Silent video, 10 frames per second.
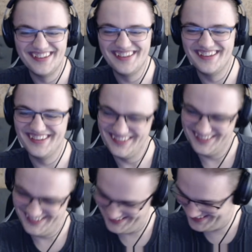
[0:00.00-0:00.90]
All right.
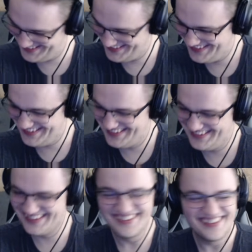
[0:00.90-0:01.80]
Well, well,
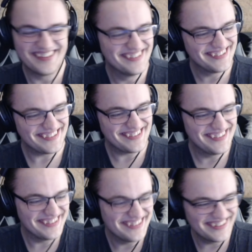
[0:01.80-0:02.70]
Ame tries
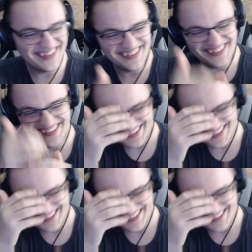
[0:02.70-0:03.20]
to, to